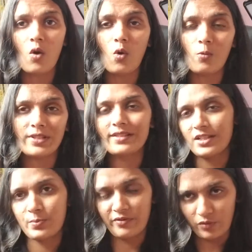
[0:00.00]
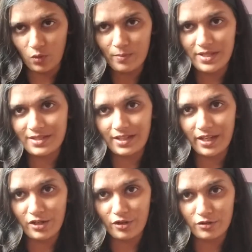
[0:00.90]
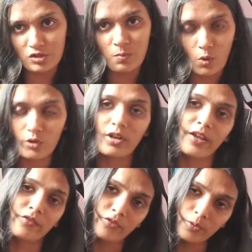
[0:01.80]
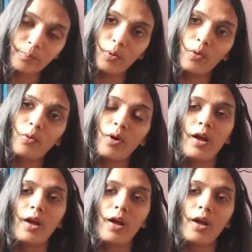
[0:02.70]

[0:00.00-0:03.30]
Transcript: or whether that's performance in a sport like football,